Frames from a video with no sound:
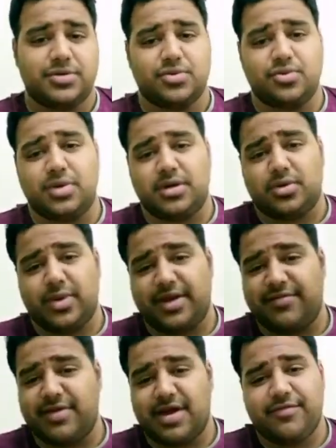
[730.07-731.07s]
to a
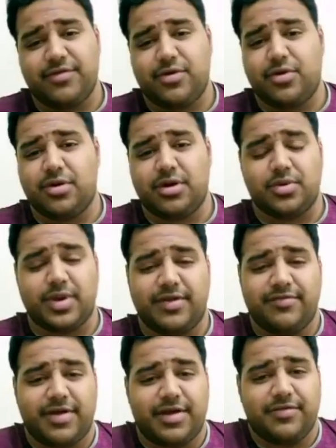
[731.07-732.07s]

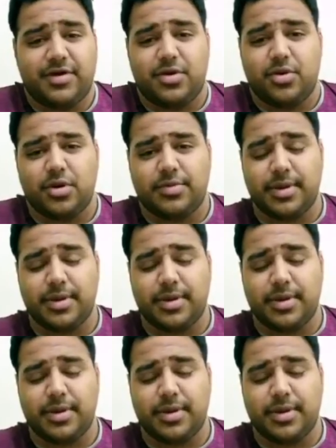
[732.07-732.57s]
25-year-old.